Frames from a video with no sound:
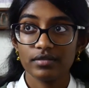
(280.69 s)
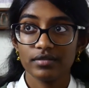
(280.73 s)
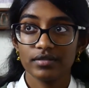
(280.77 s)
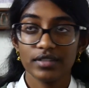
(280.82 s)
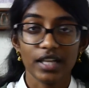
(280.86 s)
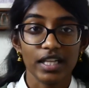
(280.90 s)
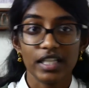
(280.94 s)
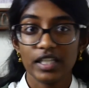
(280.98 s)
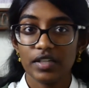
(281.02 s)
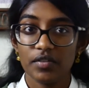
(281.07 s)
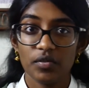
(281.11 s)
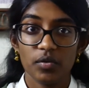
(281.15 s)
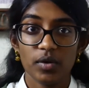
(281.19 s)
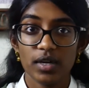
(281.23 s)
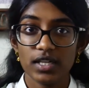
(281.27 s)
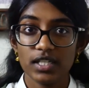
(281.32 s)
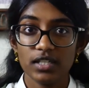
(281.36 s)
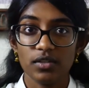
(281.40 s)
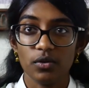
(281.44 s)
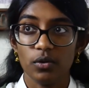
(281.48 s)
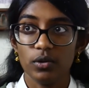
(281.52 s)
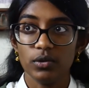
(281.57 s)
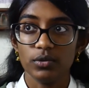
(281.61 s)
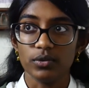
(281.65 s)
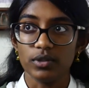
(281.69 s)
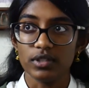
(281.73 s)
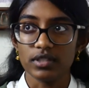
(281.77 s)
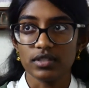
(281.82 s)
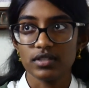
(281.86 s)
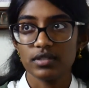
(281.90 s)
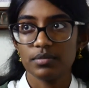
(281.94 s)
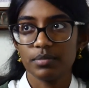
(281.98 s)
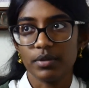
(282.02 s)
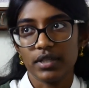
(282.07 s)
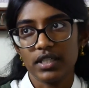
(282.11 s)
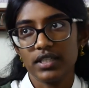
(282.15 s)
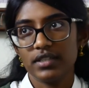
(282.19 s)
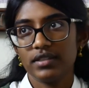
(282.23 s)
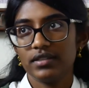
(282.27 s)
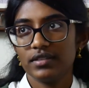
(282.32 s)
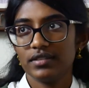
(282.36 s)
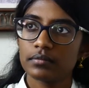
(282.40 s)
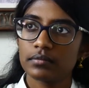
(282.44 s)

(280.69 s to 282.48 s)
Not that I've watched the old ones, but...